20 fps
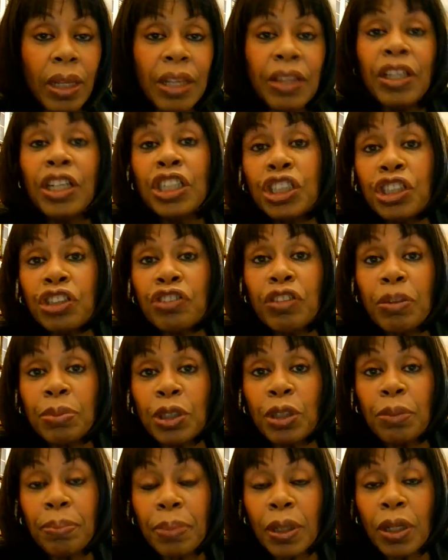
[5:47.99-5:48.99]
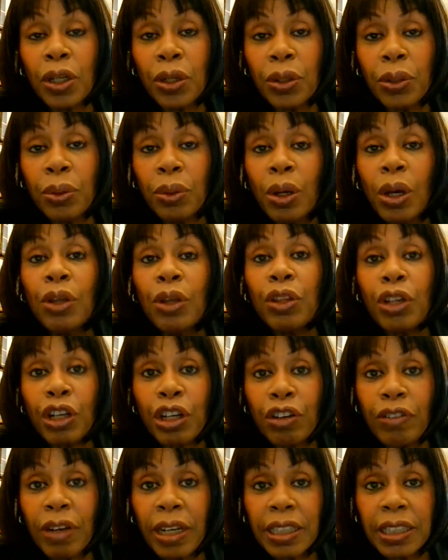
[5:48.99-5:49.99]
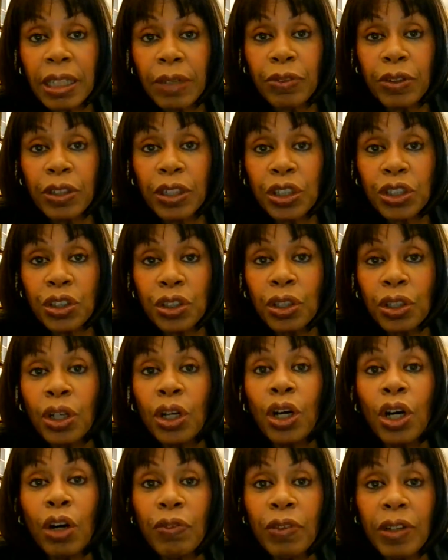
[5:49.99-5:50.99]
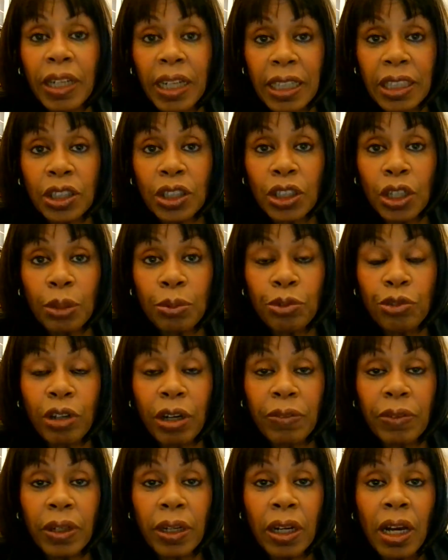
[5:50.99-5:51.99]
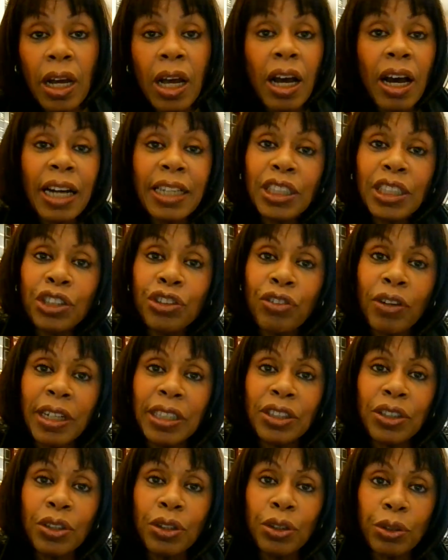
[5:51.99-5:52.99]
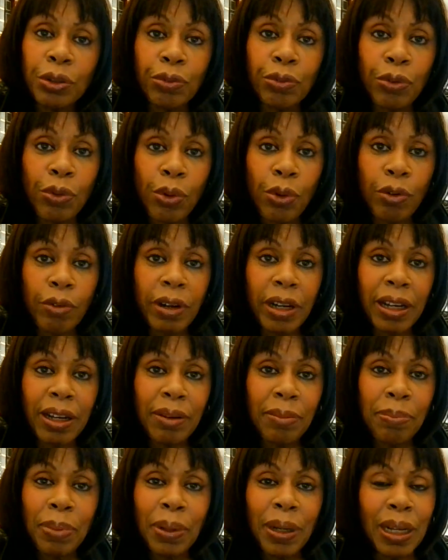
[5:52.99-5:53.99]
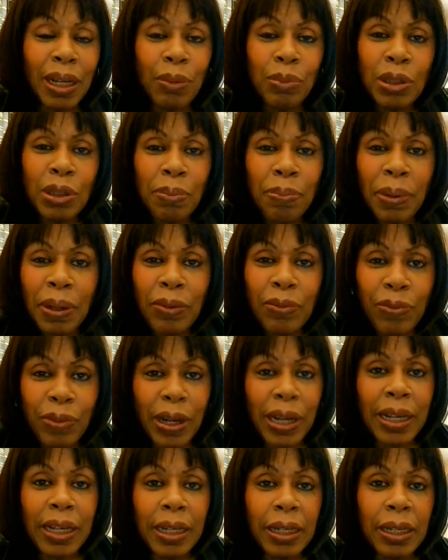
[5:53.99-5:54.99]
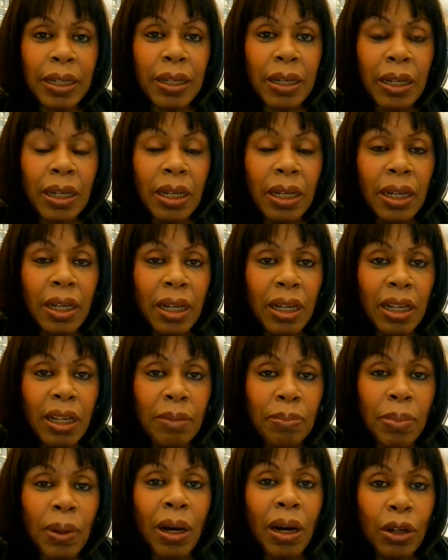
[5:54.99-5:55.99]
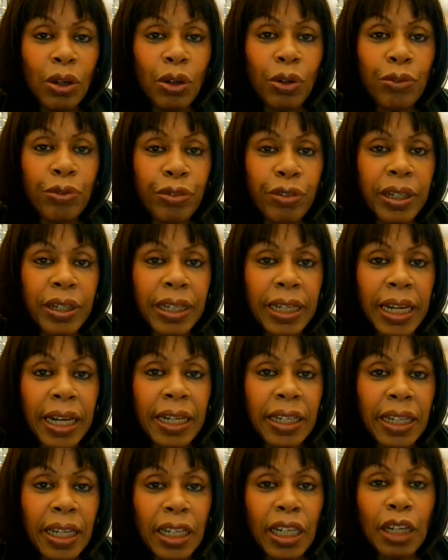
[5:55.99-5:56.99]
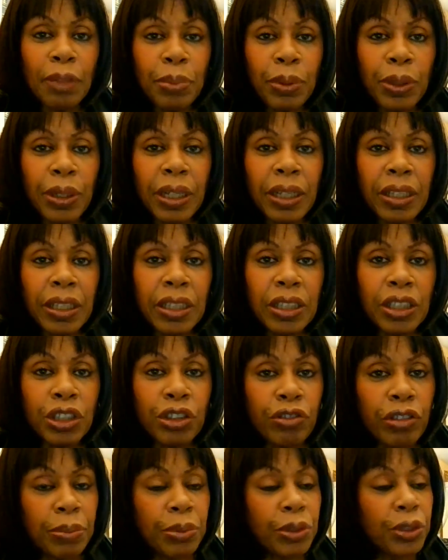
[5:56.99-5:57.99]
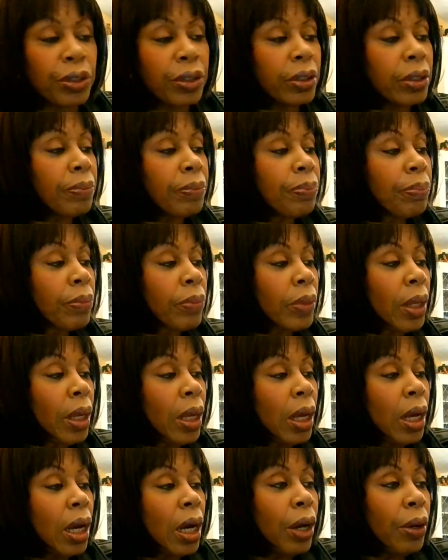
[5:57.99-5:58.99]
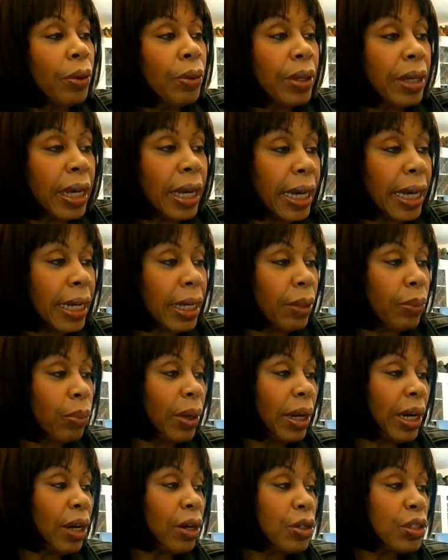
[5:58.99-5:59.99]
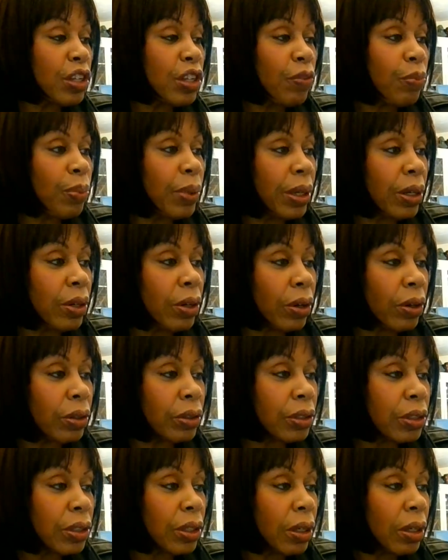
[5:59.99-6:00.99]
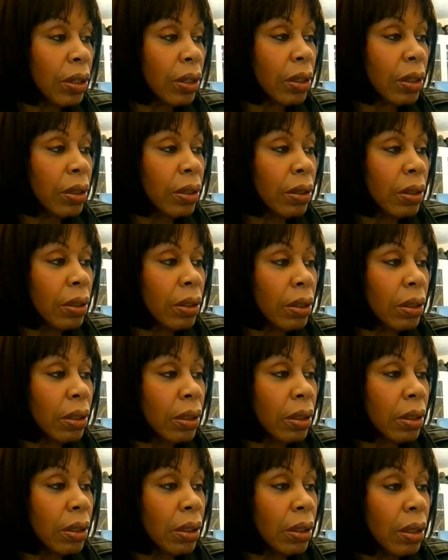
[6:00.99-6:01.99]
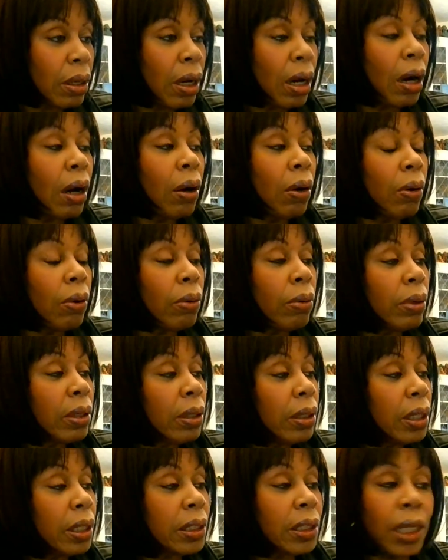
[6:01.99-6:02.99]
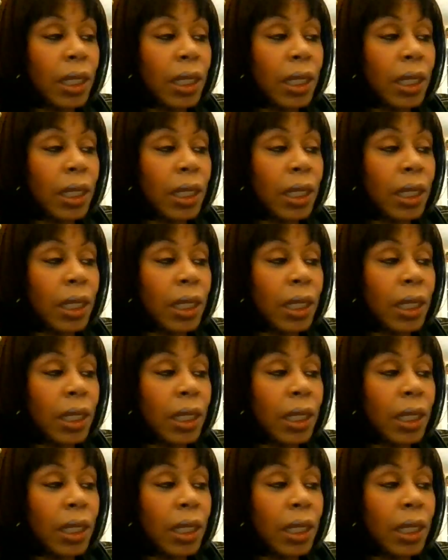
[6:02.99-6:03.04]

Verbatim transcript: the description below, the correct definition of an in-scope traveller. I did try to look for it, but it was a bit vague. But I'll look for it again, and I'll put it in the description. Okay, what else have we got? Oh, it's